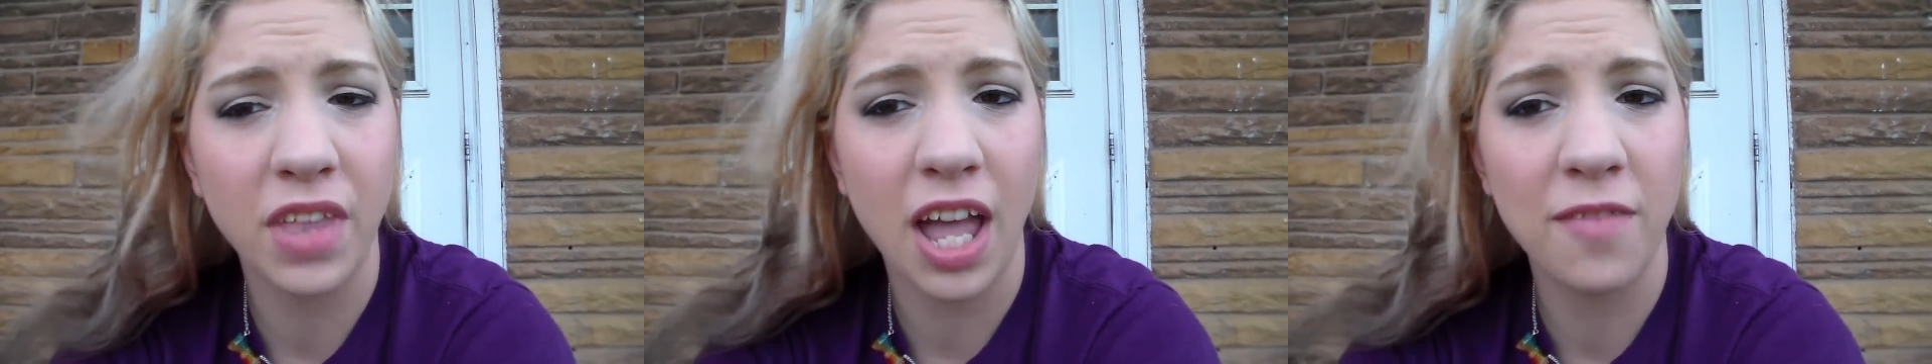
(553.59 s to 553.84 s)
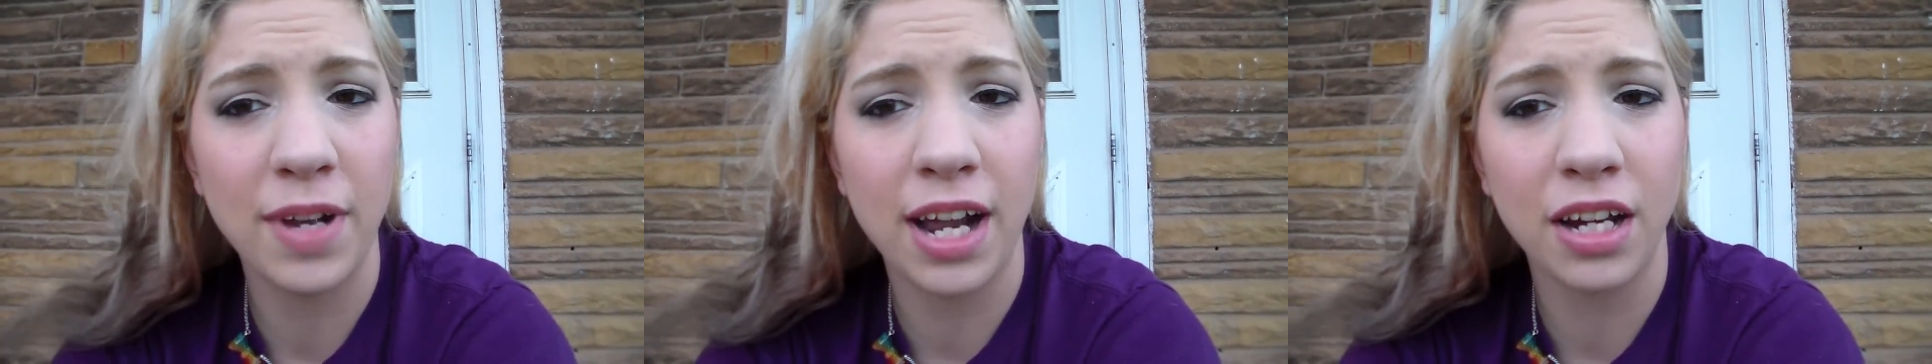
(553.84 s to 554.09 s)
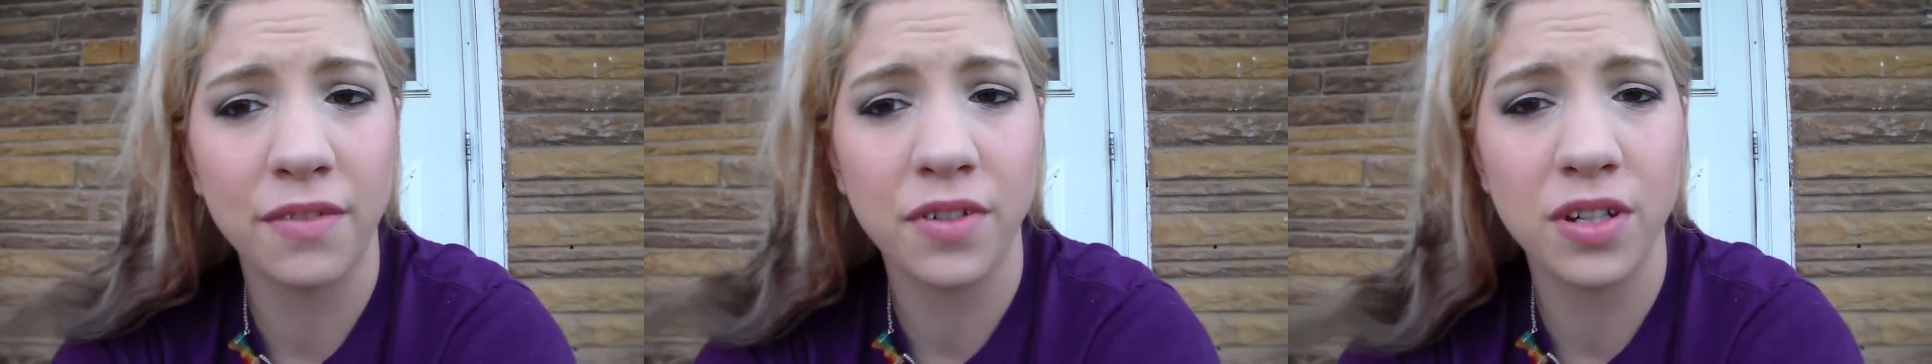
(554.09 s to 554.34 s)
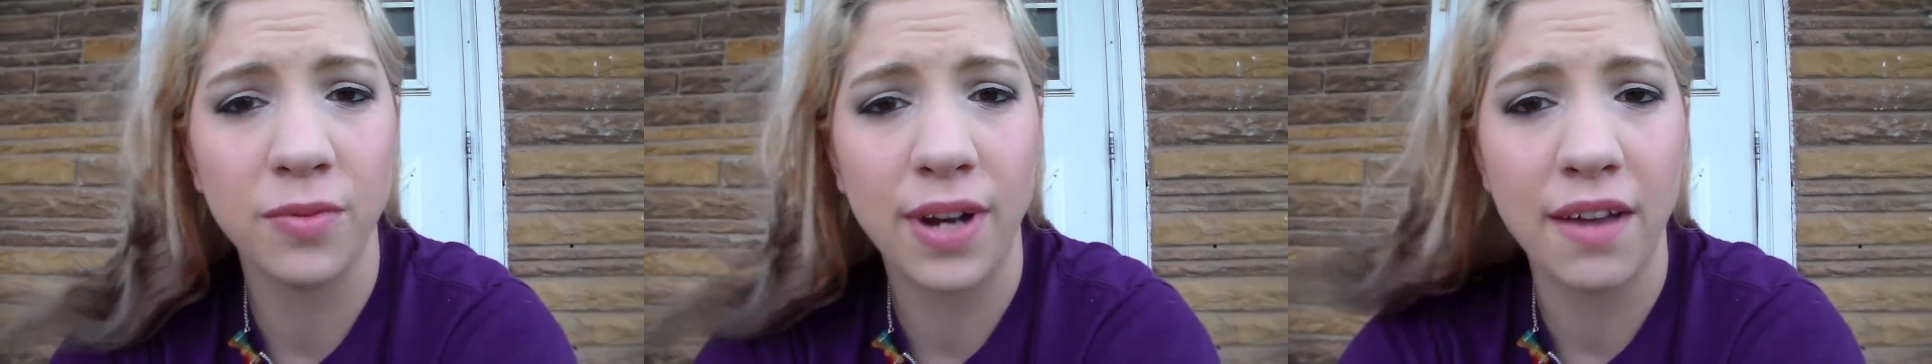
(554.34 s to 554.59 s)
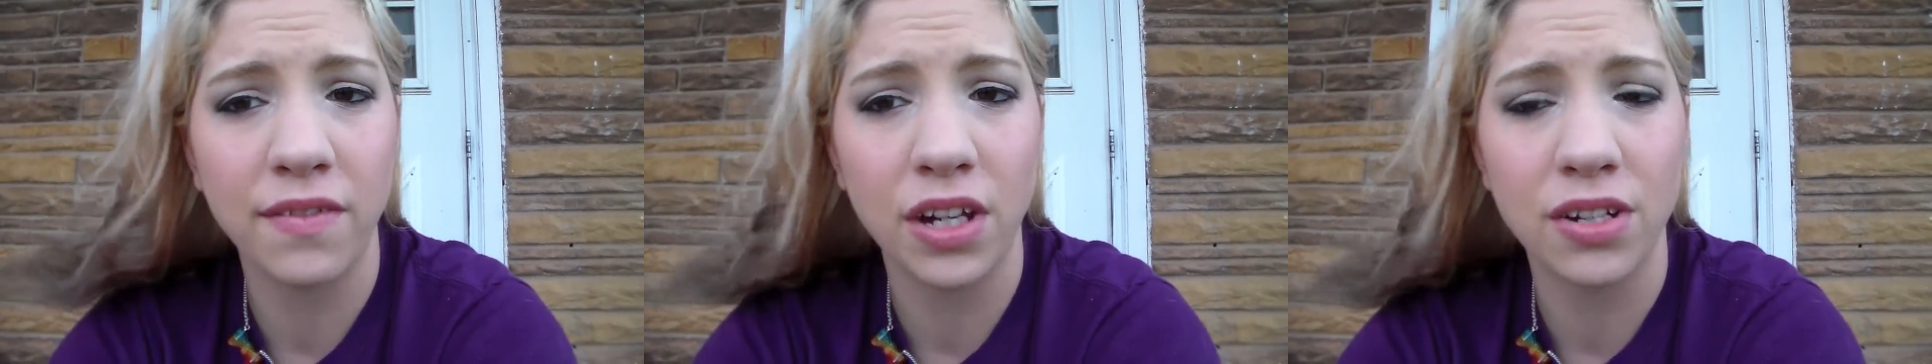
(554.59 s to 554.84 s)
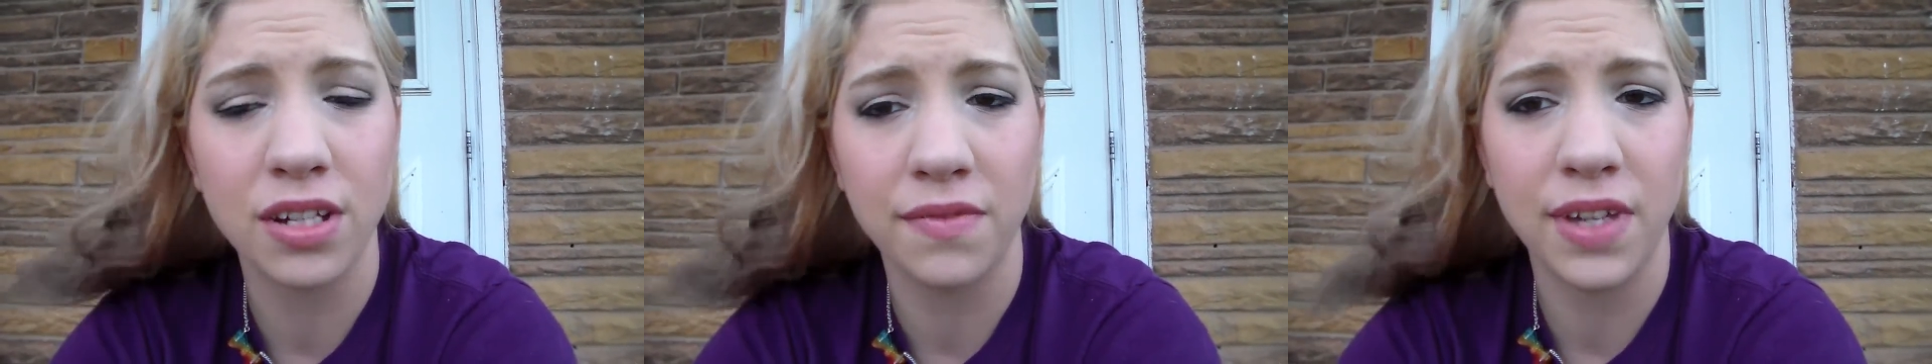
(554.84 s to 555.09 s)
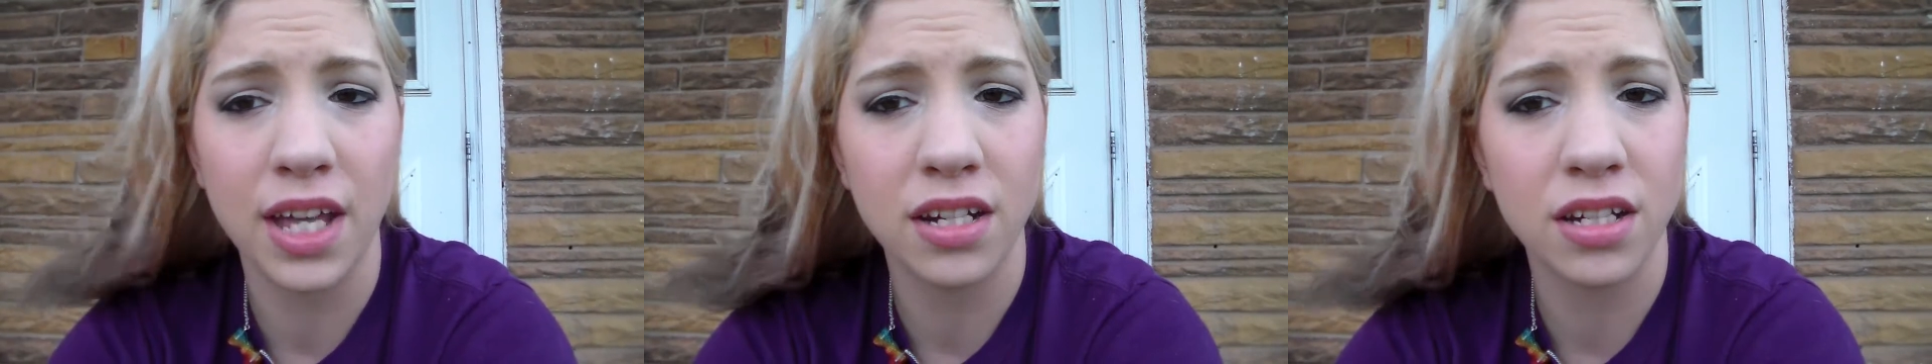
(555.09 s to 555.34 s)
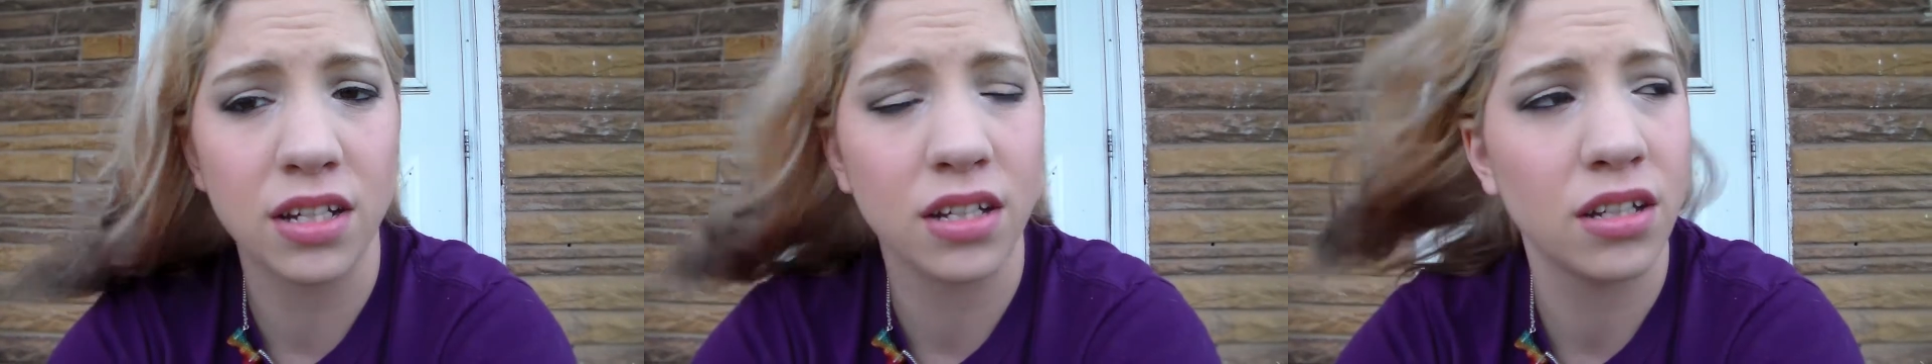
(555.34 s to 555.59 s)
I've been out here for 2.5 years and have yet
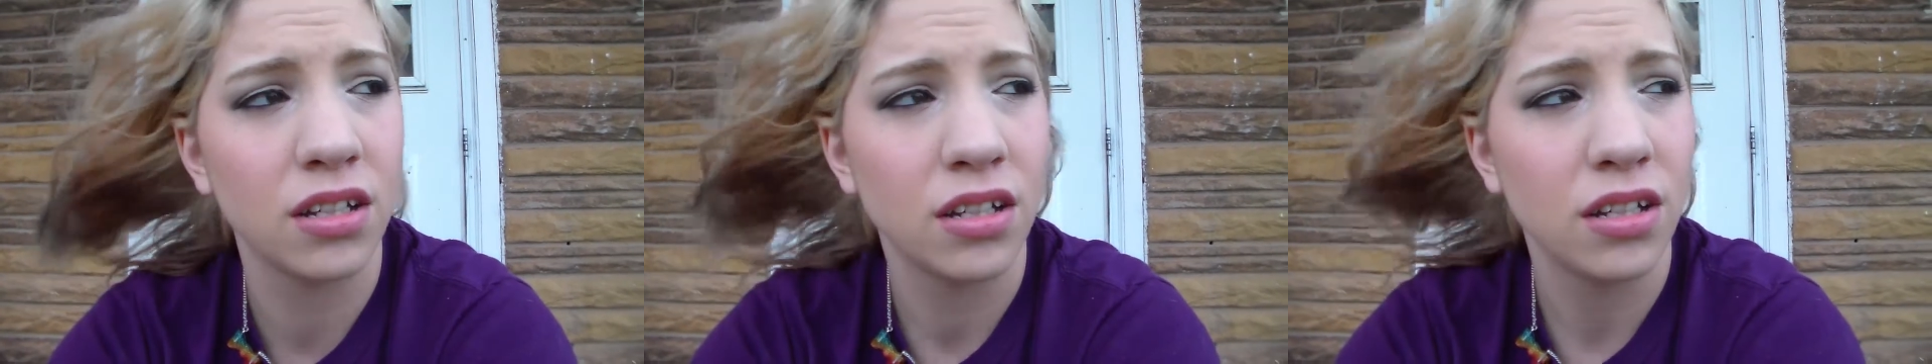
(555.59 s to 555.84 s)
to